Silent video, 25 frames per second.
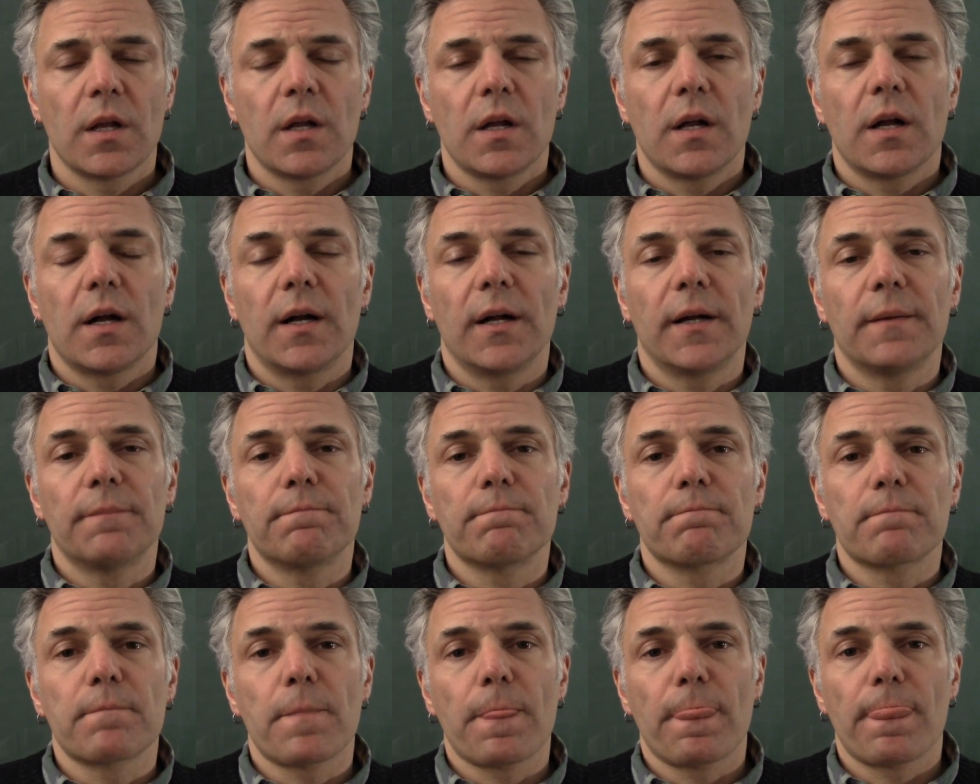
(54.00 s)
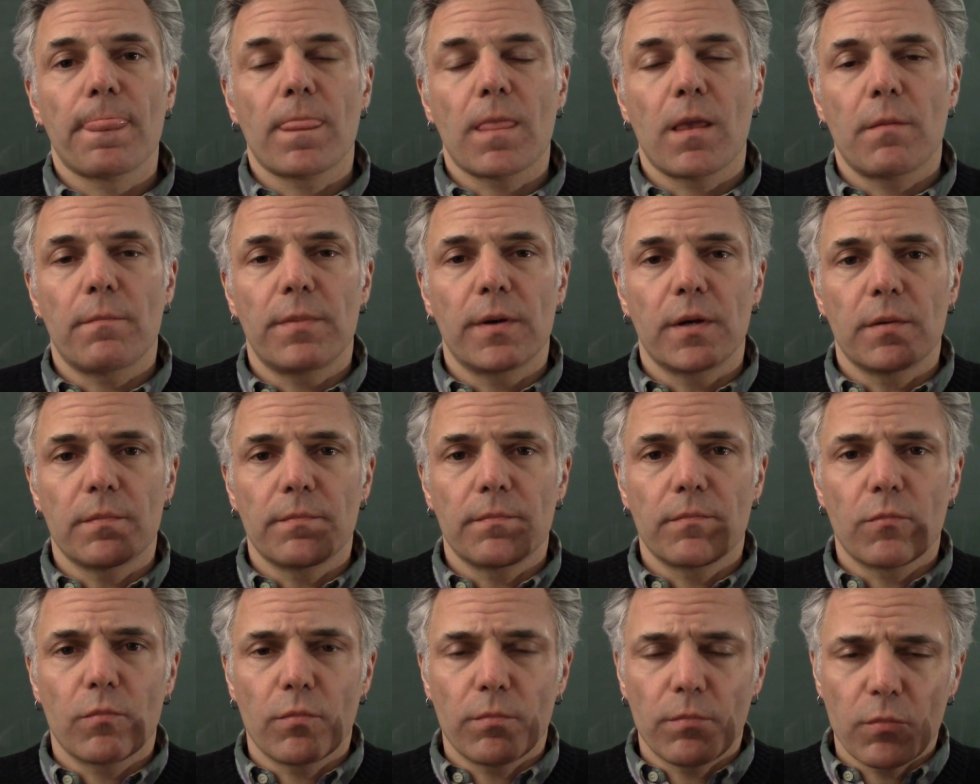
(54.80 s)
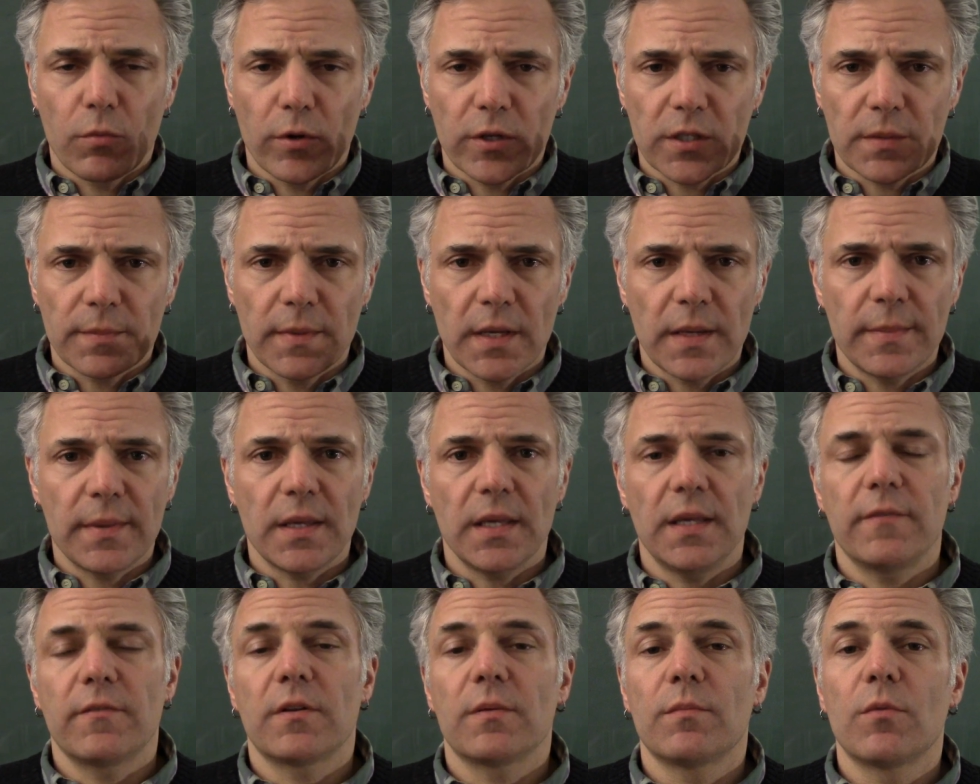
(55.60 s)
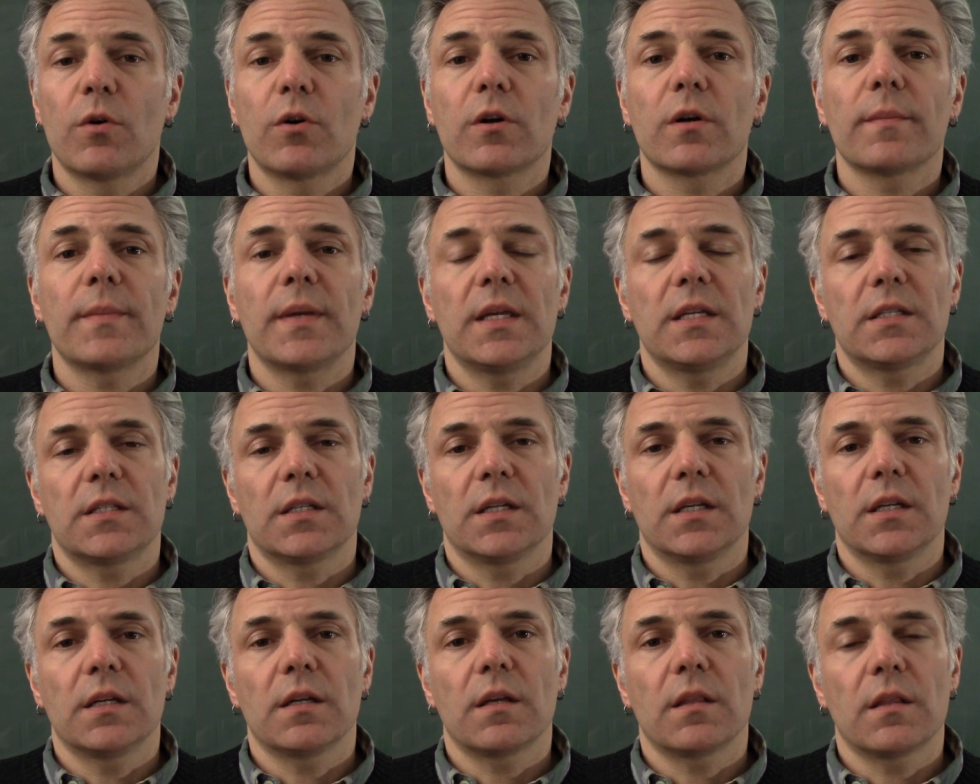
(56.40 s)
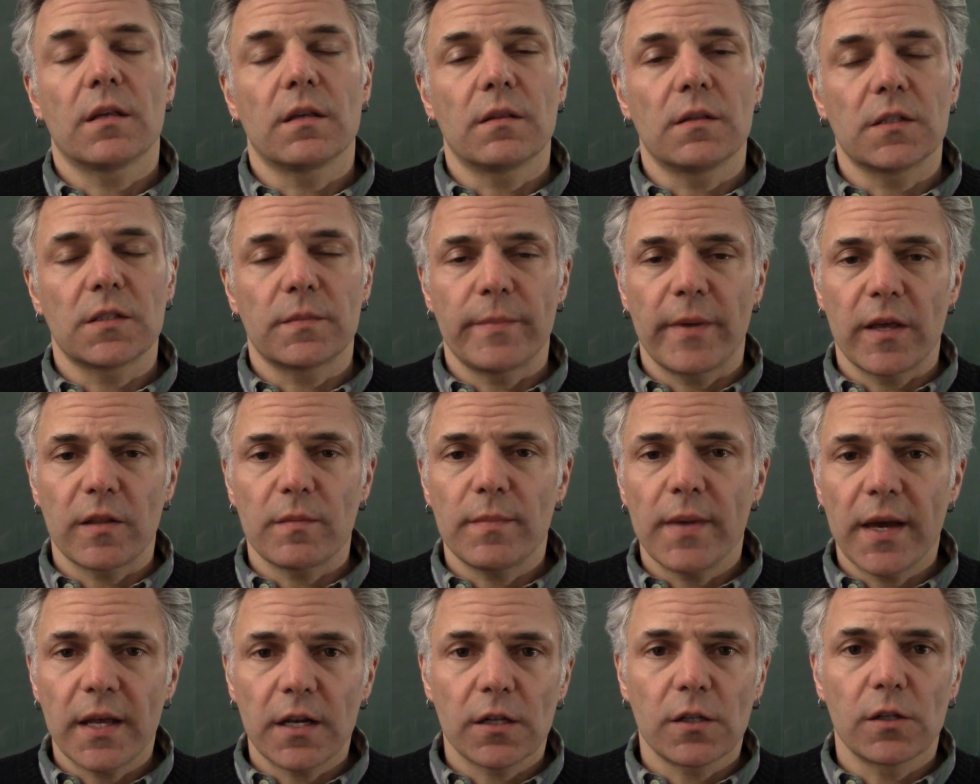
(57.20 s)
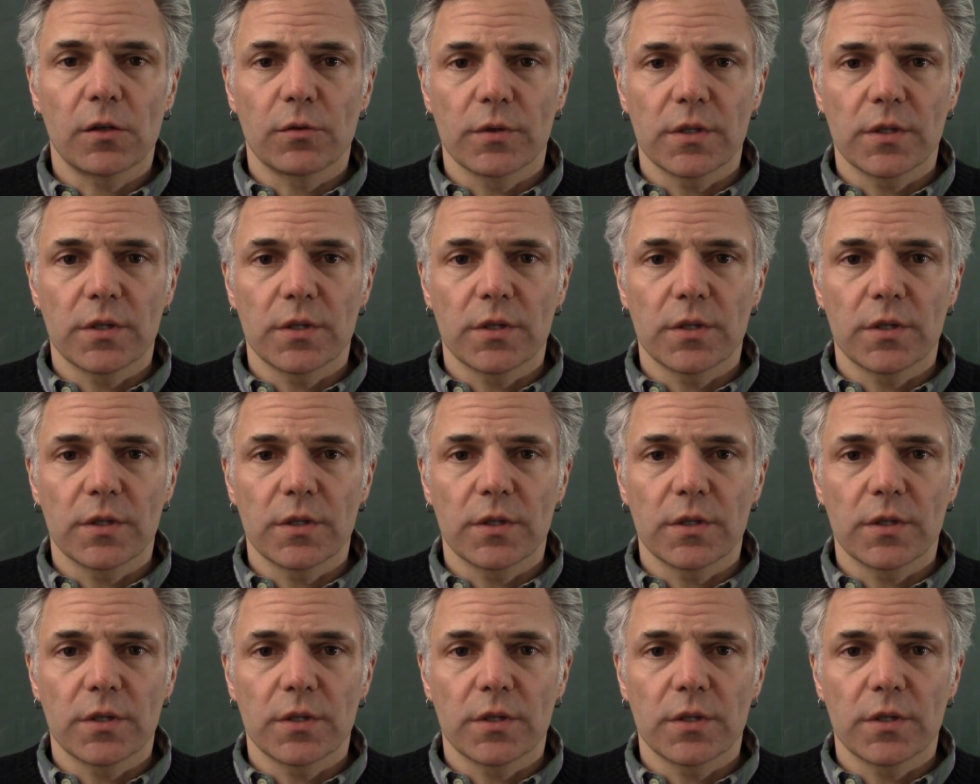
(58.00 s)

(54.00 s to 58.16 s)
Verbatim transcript: Um, but what's maybe even more amazing than this mathematical